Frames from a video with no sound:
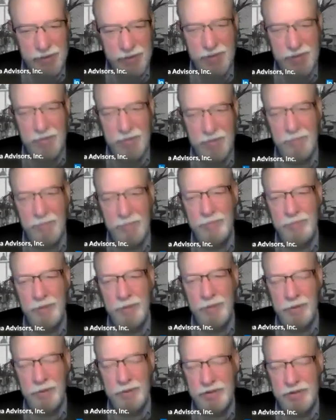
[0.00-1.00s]
but we're
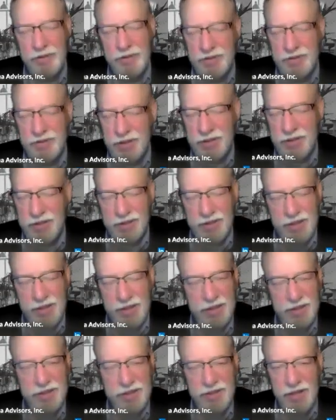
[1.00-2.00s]
just going to kind of
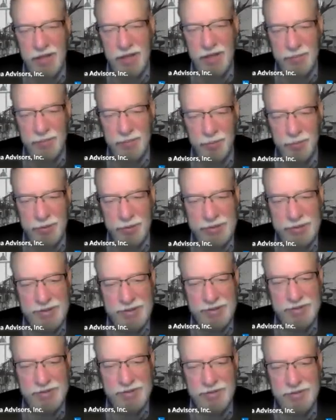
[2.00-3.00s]
hit the high points.